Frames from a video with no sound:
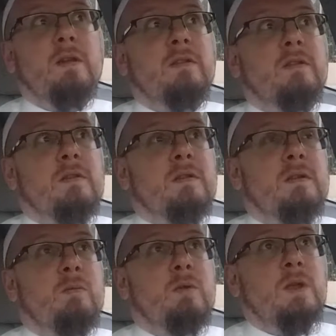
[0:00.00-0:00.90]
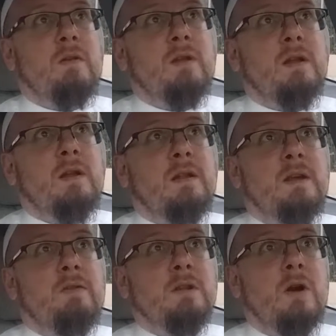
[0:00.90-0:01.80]
the
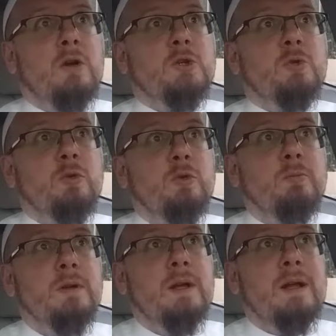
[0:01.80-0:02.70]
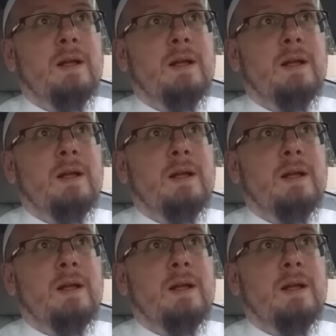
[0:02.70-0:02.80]
idea of the large group,